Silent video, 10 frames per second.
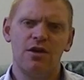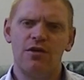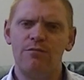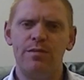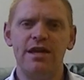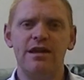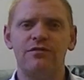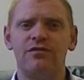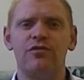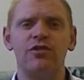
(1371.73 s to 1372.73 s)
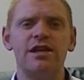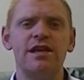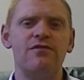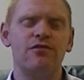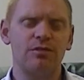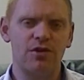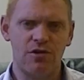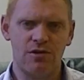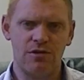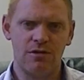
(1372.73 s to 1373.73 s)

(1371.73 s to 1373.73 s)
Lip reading: of being free from coke.